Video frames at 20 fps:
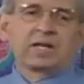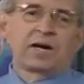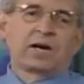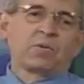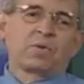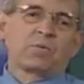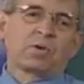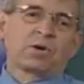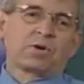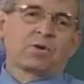
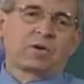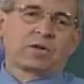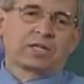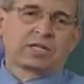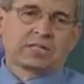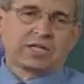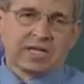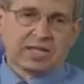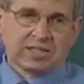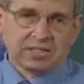we're going to
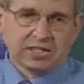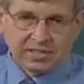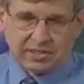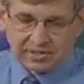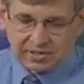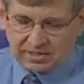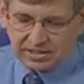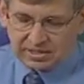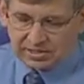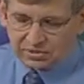take
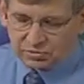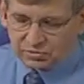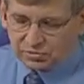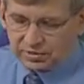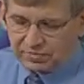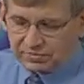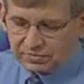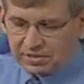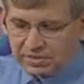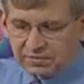the
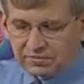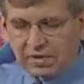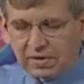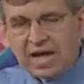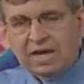derivative